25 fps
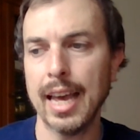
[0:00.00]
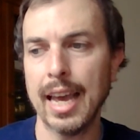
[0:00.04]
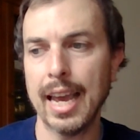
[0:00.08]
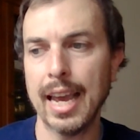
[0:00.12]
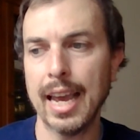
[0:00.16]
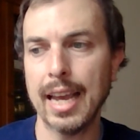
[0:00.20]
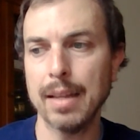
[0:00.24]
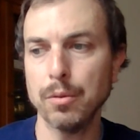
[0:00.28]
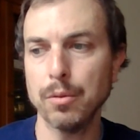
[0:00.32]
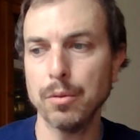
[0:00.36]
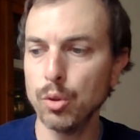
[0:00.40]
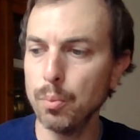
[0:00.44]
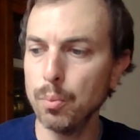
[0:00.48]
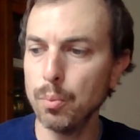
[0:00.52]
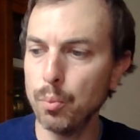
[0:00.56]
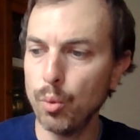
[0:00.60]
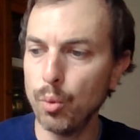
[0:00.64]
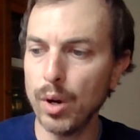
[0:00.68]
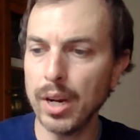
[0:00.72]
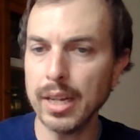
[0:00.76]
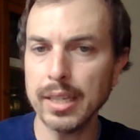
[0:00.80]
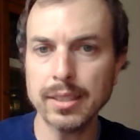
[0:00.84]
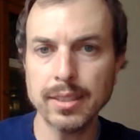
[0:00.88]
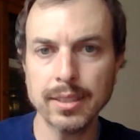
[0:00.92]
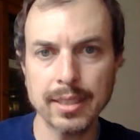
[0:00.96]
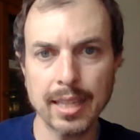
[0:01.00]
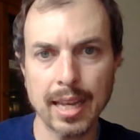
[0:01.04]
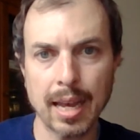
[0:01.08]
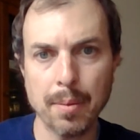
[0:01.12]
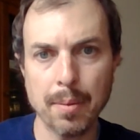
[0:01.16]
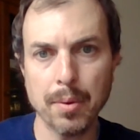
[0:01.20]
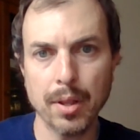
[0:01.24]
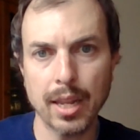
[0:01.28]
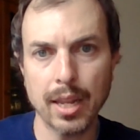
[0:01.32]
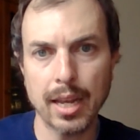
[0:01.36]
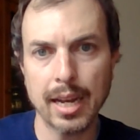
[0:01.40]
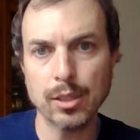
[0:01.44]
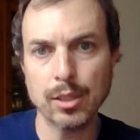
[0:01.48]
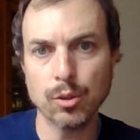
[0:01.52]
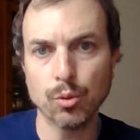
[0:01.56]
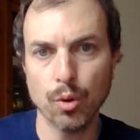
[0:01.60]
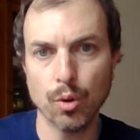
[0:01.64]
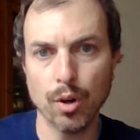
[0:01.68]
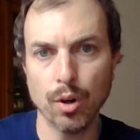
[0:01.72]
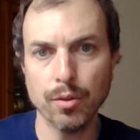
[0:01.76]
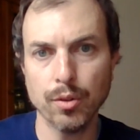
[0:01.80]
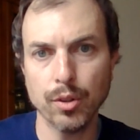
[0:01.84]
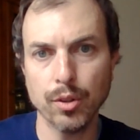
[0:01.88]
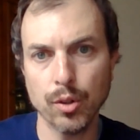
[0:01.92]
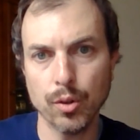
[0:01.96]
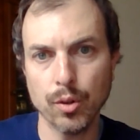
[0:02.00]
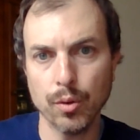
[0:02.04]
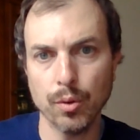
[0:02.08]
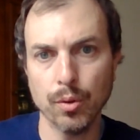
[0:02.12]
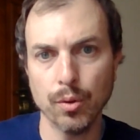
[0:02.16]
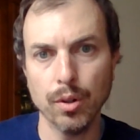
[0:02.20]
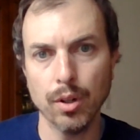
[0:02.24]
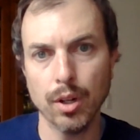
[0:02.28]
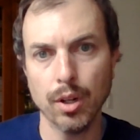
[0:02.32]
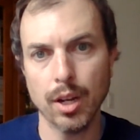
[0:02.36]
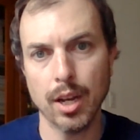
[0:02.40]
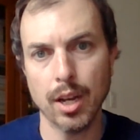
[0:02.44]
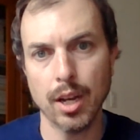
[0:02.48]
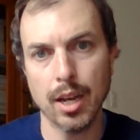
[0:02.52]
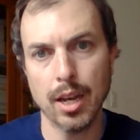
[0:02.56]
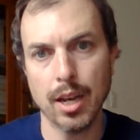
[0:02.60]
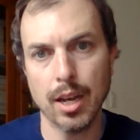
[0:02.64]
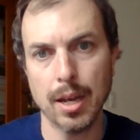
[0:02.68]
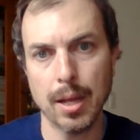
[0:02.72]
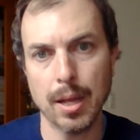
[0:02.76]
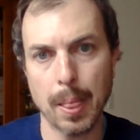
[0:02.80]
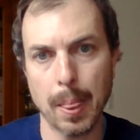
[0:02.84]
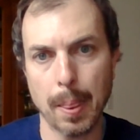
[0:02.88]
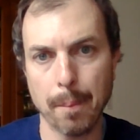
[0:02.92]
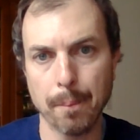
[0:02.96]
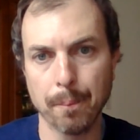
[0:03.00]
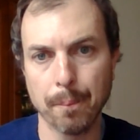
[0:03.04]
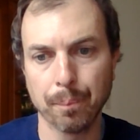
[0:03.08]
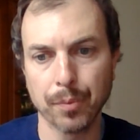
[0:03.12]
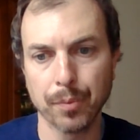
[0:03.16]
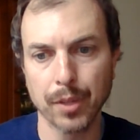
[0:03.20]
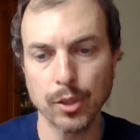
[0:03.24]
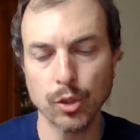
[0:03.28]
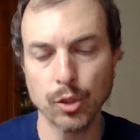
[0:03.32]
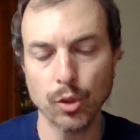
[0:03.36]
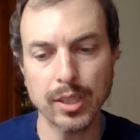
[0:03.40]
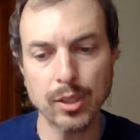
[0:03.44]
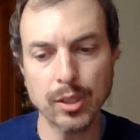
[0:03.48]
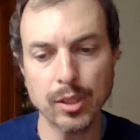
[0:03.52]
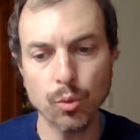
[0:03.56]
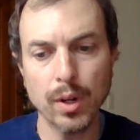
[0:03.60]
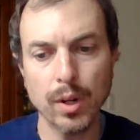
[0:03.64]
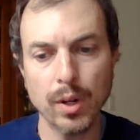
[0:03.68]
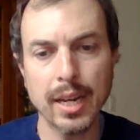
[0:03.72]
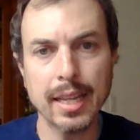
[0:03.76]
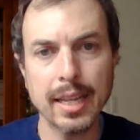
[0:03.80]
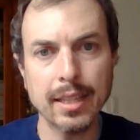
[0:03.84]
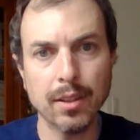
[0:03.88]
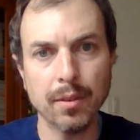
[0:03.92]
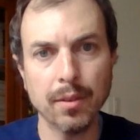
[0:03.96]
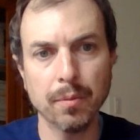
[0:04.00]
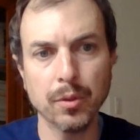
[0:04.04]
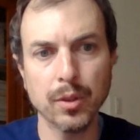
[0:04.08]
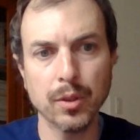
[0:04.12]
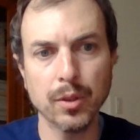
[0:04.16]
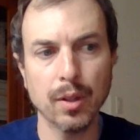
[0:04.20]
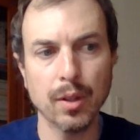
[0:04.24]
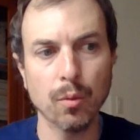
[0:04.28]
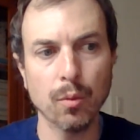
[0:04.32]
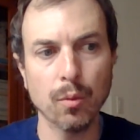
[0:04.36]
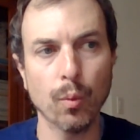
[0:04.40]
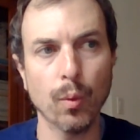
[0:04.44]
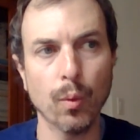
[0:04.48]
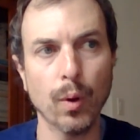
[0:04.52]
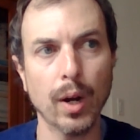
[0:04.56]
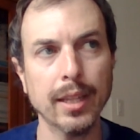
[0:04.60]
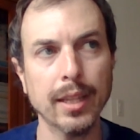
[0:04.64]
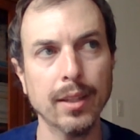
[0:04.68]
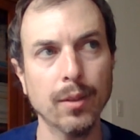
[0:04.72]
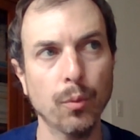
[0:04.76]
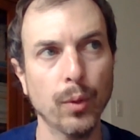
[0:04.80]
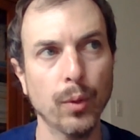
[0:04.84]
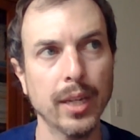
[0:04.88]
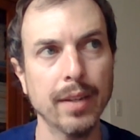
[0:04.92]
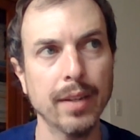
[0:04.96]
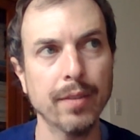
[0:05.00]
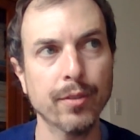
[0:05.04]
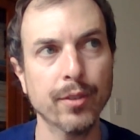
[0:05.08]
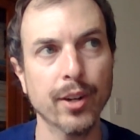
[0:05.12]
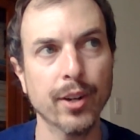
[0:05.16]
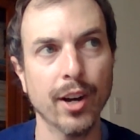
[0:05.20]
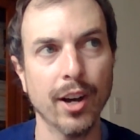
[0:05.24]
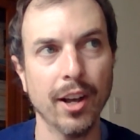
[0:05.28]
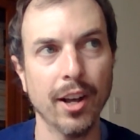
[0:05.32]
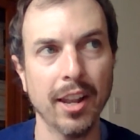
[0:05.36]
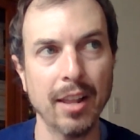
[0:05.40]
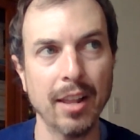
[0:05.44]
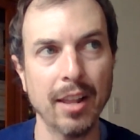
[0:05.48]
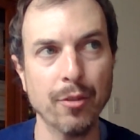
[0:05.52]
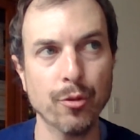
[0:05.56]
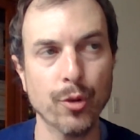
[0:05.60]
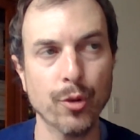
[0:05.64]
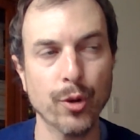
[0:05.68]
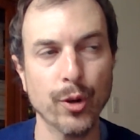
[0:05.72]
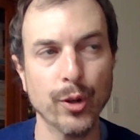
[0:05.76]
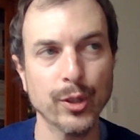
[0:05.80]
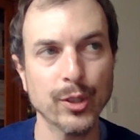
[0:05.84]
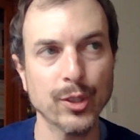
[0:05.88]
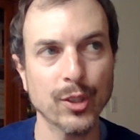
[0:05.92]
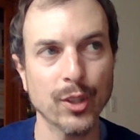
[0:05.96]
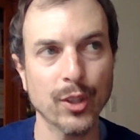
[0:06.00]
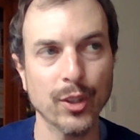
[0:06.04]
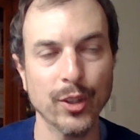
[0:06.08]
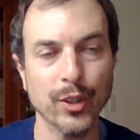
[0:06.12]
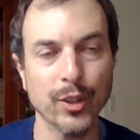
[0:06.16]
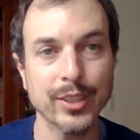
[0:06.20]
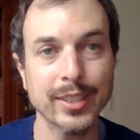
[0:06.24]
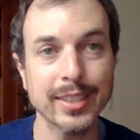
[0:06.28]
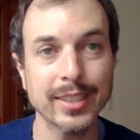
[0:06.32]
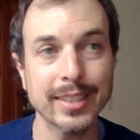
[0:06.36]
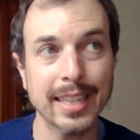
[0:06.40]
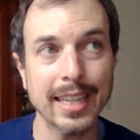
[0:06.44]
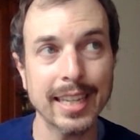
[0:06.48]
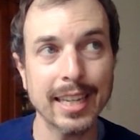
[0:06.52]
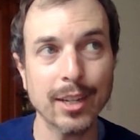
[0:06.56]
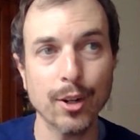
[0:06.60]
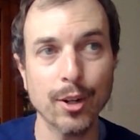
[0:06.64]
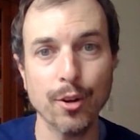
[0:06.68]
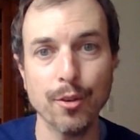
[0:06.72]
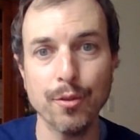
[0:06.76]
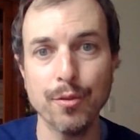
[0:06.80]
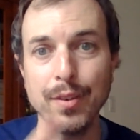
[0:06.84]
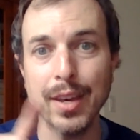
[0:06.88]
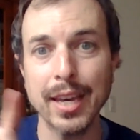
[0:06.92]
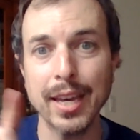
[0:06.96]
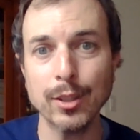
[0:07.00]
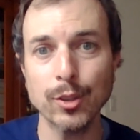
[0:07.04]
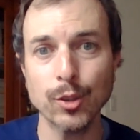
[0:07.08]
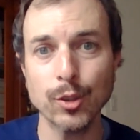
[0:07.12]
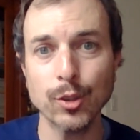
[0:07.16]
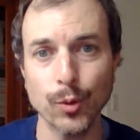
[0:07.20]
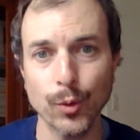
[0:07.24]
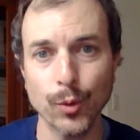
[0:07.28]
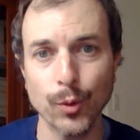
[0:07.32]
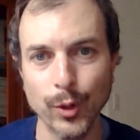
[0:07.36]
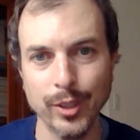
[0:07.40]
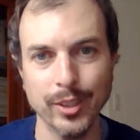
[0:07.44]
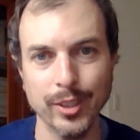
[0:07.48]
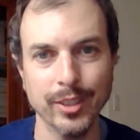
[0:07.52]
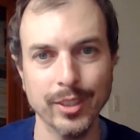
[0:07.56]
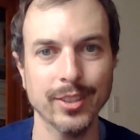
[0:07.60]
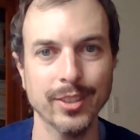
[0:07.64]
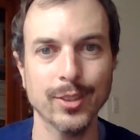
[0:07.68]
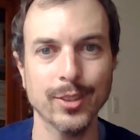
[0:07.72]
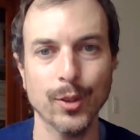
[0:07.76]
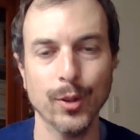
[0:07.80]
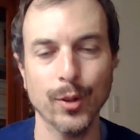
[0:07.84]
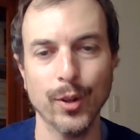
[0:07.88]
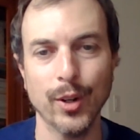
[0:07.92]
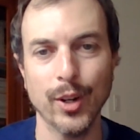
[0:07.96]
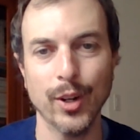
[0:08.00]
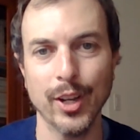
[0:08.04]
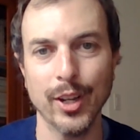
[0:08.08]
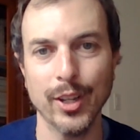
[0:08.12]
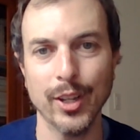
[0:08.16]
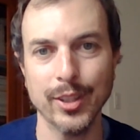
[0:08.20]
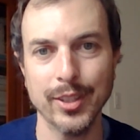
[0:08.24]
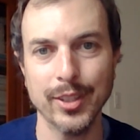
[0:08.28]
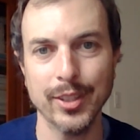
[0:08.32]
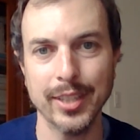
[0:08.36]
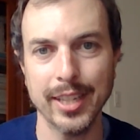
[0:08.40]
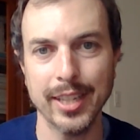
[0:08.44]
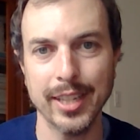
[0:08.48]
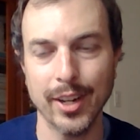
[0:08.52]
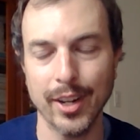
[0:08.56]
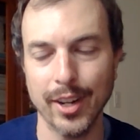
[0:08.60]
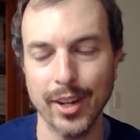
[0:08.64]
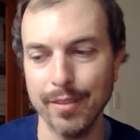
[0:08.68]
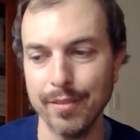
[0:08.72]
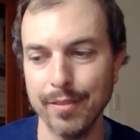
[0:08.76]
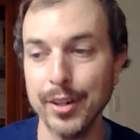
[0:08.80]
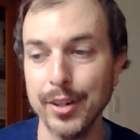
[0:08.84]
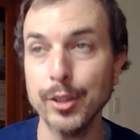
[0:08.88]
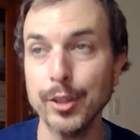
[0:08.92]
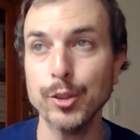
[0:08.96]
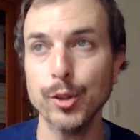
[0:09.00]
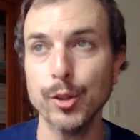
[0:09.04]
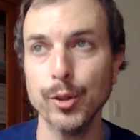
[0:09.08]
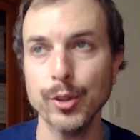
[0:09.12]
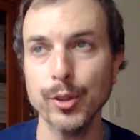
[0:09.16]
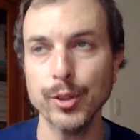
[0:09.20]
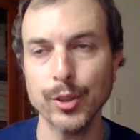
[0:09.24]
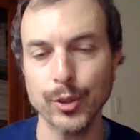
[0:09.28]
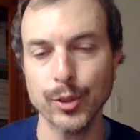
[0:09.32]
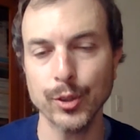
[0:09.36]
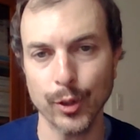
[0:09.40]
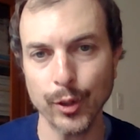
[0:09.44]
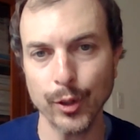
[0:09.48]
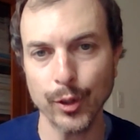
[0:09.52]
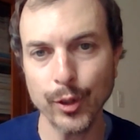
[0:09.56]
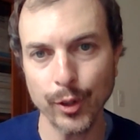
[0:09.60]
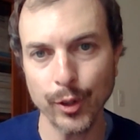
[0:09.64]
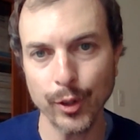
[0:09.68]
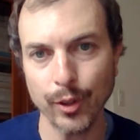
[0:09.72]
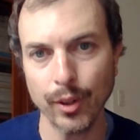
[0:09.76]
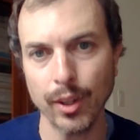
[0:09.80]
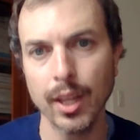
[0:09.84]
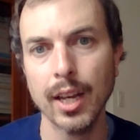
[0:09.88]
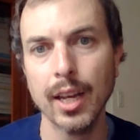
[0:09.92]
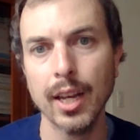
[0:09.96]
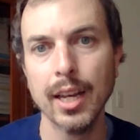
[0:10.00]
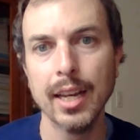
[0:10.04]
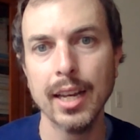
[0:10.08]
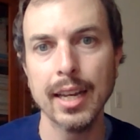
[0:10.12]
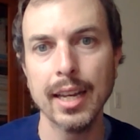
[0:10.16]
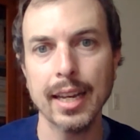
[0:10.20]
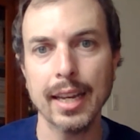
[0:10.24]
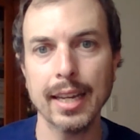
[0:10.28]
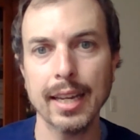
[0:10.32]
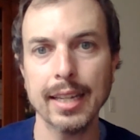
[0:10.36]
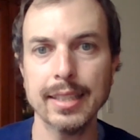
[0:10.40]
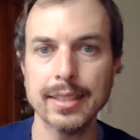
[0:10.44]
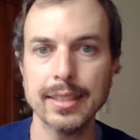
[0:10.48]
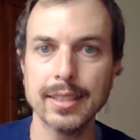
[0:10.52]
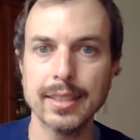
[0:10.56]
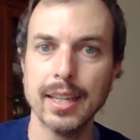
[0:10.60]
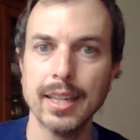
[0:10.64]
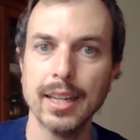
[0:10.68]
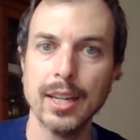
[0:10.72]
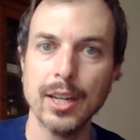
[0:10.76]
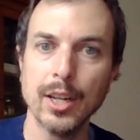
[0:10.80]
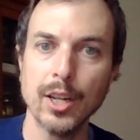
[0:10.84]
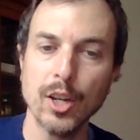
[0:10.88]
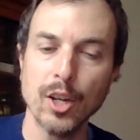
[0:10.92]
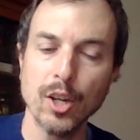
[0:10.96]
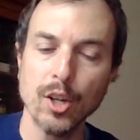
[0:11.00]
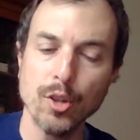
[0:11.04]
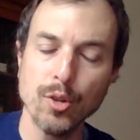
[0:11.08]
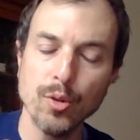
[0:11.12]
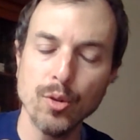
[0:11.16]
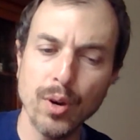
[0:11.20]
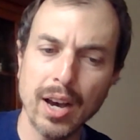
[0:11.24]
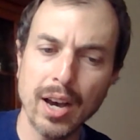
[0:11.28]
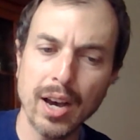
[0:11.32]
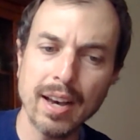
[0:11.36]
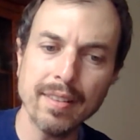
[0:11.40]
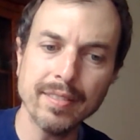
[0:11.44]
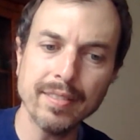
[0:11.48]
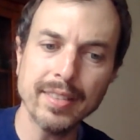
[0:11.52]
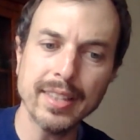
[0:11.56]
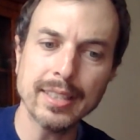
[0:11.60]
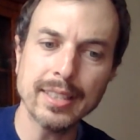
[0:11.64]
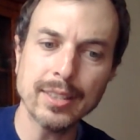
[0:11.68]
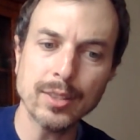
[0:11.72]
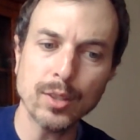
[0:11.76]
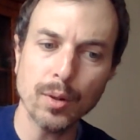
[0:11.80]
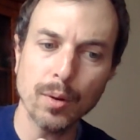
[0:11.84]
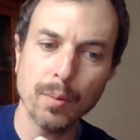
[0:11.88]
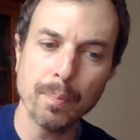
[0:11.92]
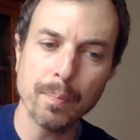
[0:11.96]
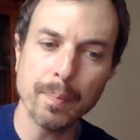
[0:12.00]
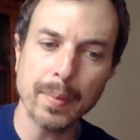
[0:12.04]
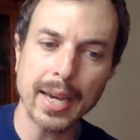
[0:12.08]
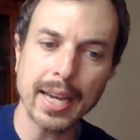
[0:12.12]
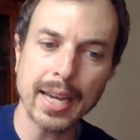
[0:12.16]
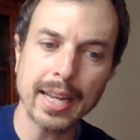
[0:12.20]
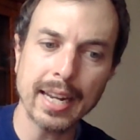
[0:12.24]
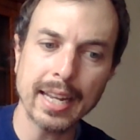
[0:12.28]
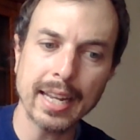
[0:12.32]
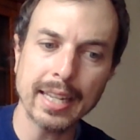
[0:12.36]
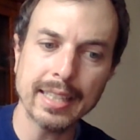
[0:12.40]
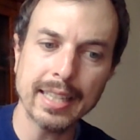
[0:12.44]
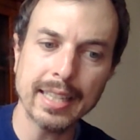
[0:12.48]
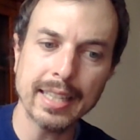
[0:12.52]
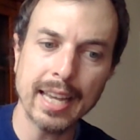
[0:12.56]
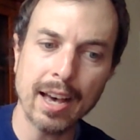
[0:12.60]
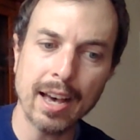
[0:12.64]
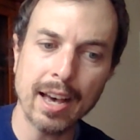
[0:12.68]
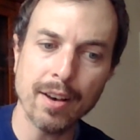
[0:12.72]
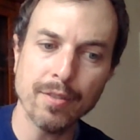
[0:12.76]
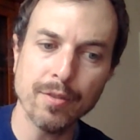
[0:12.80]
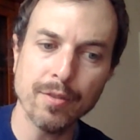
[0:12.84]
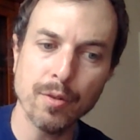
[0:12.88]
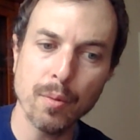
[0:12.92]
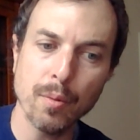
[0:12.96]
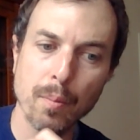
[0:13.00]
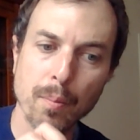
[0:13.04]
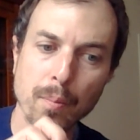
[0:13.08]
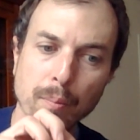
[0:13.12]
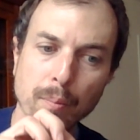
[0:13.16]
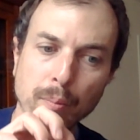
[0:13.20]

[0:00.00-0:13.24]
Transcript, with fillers: and to bring stabilized revenue. Uh, so it's really what we call at first the cercle vertueux. So uh, the uh, virtuous circle. It's you have this main idea of